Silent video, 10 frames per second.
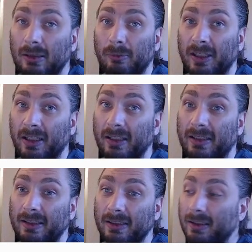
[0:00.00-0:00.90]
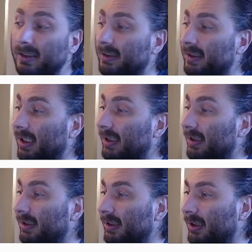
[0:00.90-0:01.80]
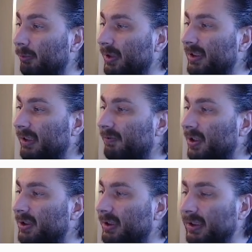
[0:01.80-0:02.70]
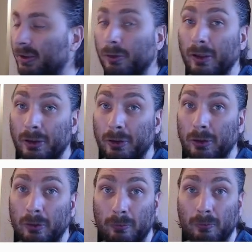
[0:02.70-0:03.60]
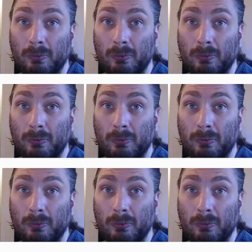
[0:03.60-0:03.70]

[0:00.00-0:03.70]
But the idea is that the reset function is going to